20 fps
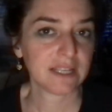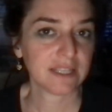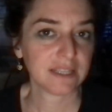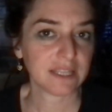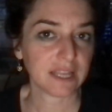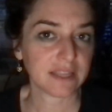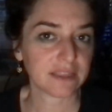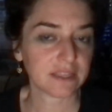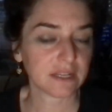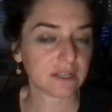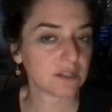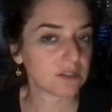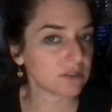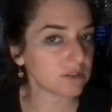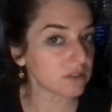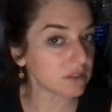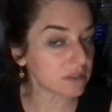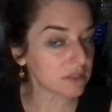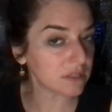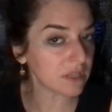Not
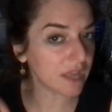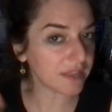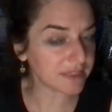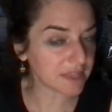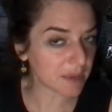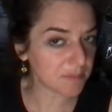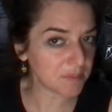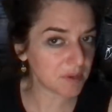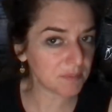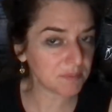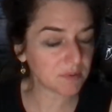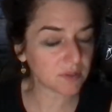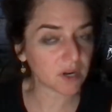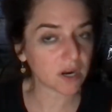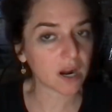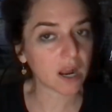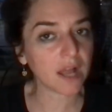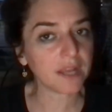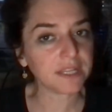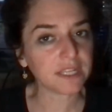that people
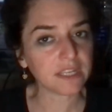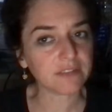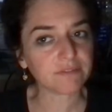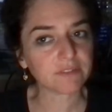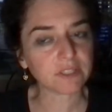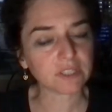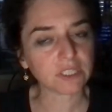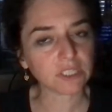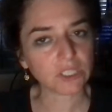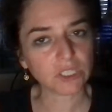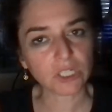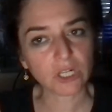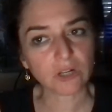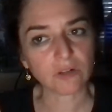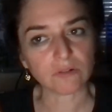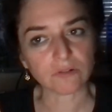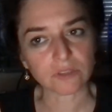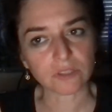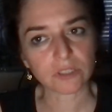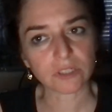are unevenly
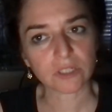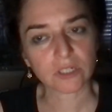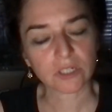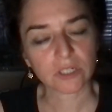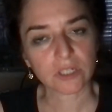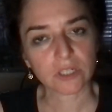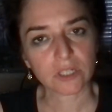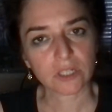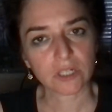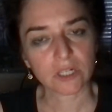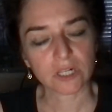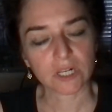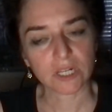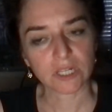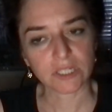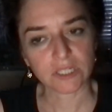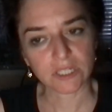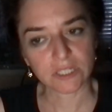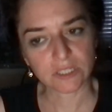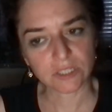yoked.
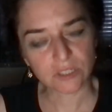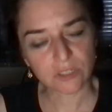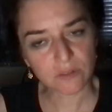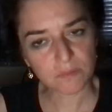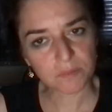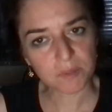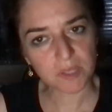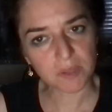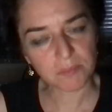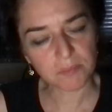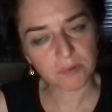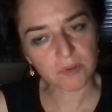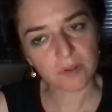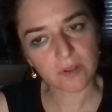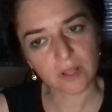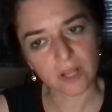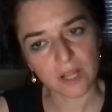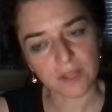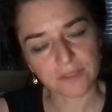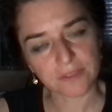Right? You need two
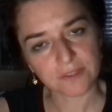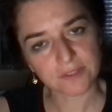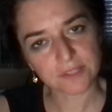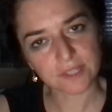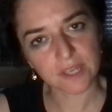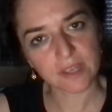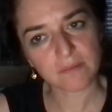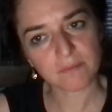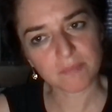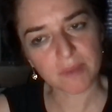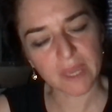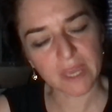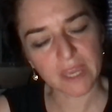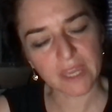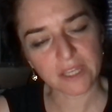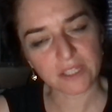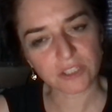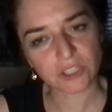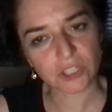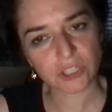people on the same
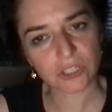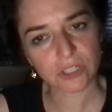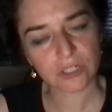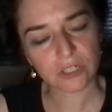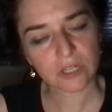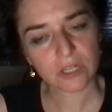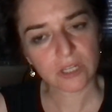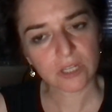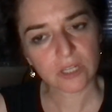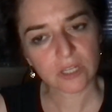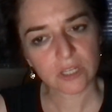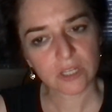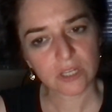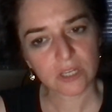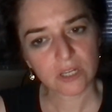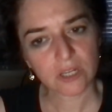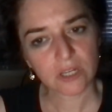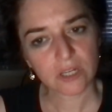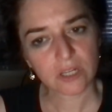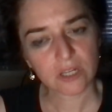page,
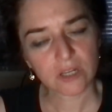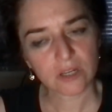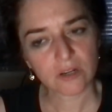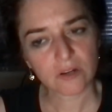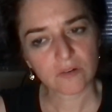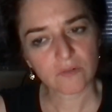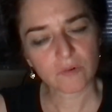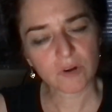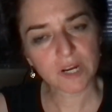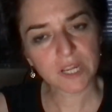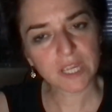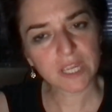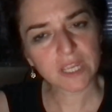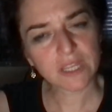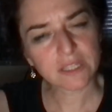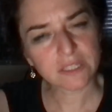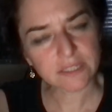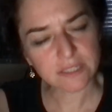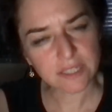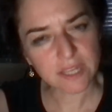working
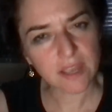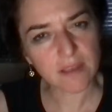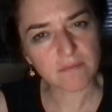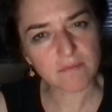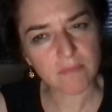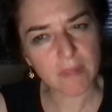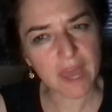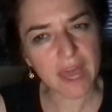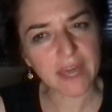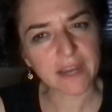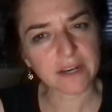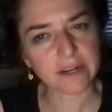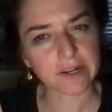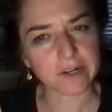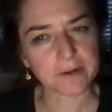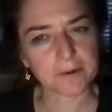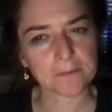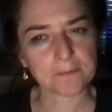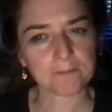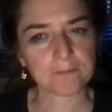in the same
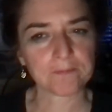manner.